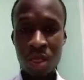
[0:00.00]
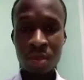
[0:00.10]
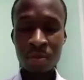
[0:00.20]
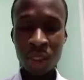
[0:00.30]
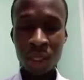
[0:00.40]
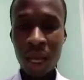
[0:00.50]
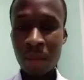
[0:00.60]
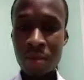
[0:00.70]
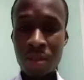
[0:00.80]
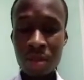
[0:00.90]
our immune
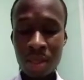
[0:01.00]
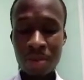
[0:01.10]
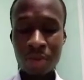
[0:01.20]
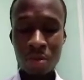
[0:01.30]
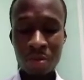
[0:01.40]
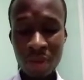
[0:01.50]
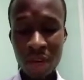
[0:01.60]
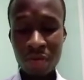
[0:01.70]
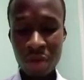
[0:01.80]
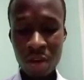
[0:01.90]
systems could be very, very,
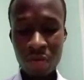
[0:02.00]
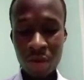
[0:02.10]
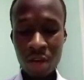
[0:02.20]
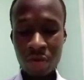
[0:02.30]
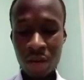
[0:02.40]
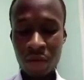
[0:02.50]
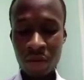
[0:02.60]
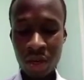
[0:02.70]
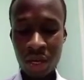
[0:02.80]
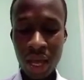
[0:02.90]
very, very, very
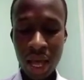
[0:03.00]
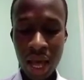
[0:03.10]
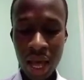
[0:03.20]
high.